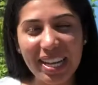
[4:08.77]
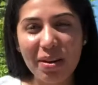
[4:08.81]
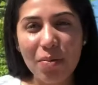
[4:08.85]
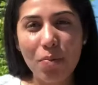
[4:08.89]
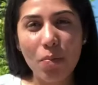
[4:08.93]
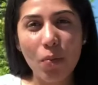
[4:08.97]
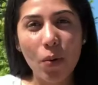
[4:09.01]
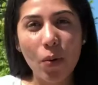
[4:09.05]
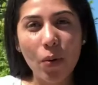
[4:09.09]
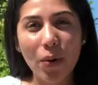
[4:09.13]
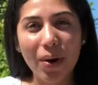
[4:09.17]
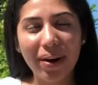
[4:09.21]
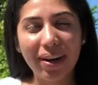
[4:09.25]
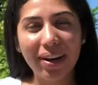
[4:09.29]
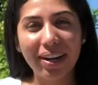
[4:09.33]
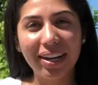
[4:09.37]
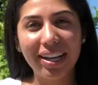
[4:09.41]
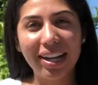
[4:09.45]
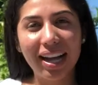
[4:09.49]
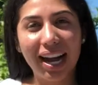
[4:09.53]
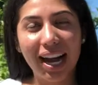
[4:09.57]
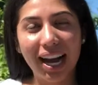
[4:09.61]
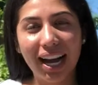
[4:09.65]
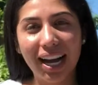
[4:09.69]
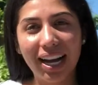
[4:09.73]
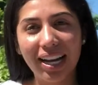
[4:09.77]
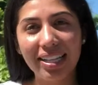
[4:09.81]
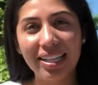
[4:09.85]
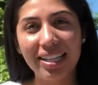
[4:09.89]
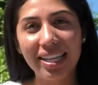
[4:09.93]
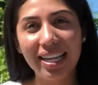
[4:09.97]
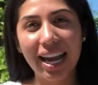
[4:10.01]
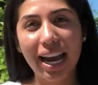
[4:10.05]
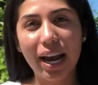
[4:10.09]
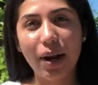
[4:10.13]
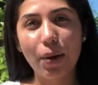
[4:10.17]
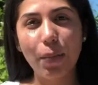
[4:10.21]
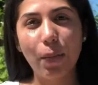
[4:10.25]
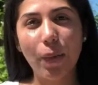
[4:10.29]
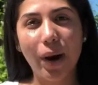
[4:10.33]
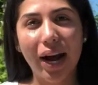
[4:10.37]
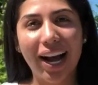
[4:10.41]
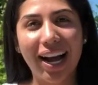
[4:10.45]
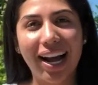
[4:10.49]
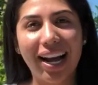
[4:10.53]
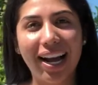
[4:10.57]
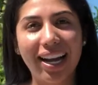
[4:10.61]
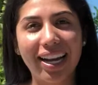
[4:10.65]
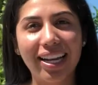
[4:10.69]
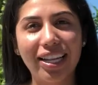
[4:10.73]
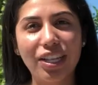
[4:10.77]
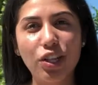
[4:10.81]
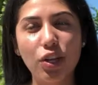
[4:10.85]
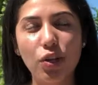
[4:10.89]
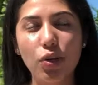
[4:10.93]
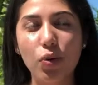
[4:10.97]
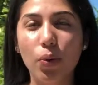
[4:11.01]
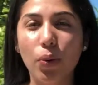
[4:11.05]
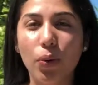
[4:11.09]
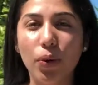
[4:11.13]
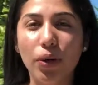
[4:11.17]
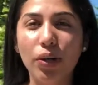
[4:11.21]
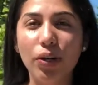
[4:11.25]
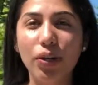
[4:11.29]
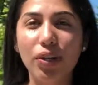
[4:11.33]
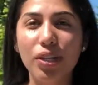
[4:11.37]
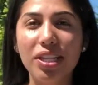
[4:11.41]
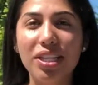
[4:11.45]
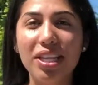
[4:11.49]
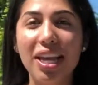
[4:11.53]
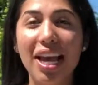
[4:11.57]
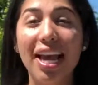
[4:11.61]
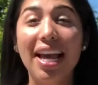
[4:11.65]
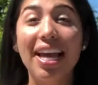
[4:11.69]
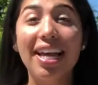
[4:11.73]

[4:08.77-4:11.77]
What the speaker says: more DIY tutorials,